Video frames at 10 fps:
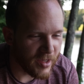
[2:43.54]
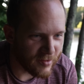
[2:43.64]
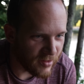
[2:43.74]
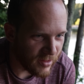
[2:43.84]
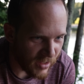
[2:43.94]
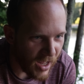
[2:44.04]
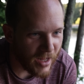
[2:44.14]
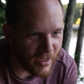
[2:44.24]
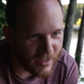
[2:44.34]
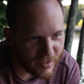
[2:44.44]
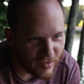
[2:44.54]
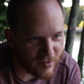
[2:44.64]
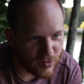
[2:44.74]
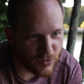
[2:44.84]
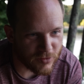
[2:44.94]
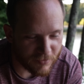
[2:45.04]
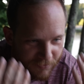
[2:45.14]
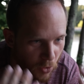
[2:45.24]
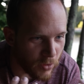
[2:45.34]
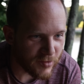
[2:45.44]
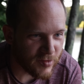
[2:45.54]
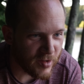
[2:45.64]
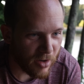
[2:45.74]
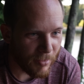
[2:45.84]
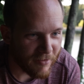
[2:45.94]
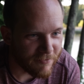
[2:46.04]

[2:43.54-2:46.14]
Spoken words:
It's a lot easier to focus in on my